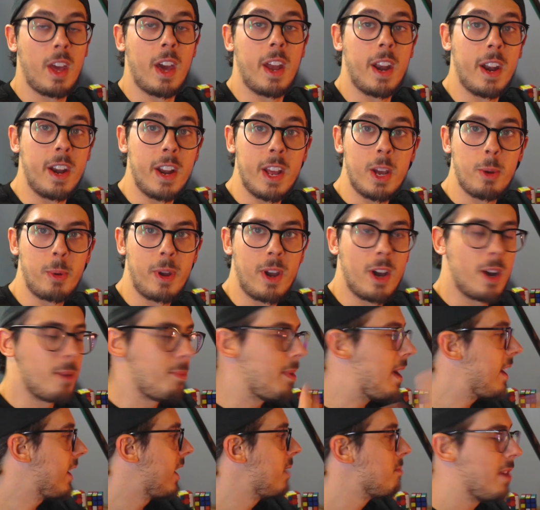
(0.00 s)
And then here we are
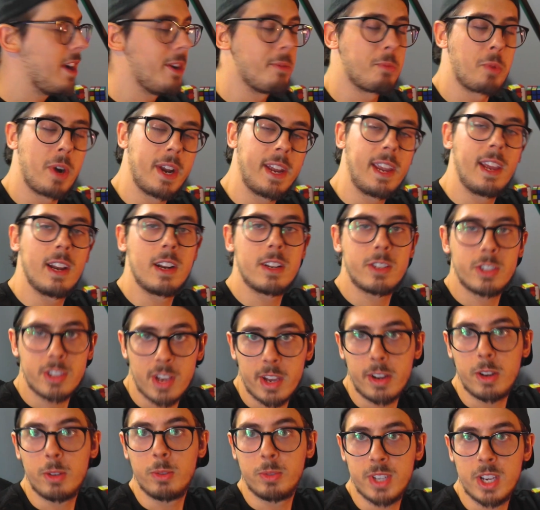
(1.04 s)
back in my regular
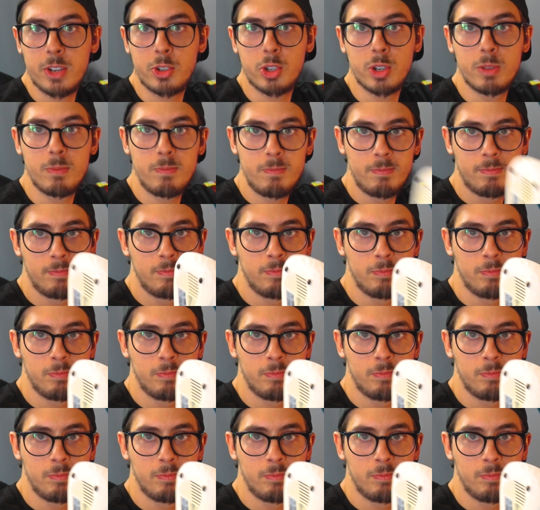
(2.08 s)
Shadow session.